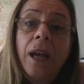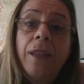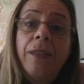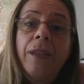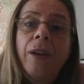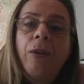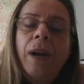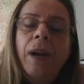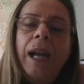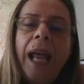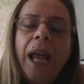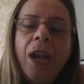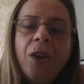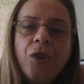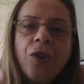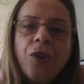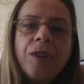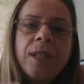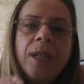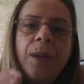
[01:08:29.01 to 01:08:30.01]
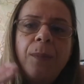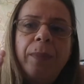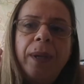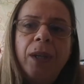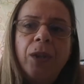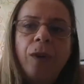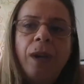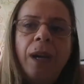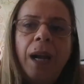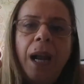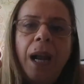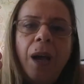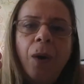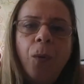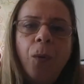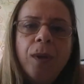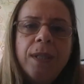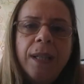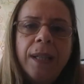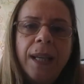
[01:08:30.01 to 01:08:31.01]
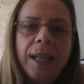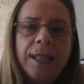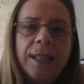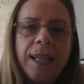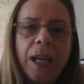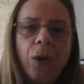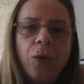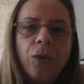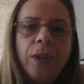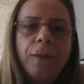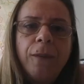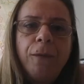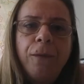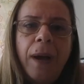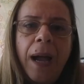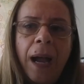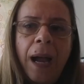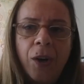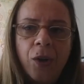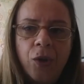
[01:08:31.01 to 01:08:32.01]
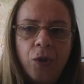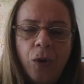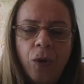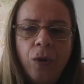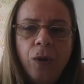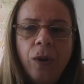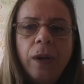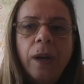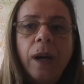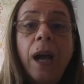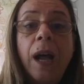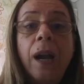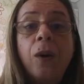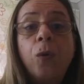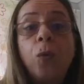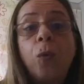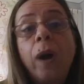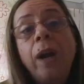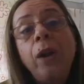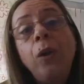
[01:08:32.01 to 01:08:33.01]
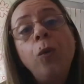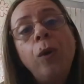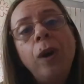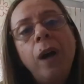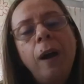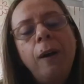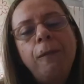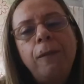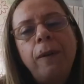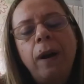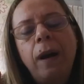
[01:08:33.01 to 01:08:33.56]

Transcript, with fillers: the relationship between language and executive function, and when you have,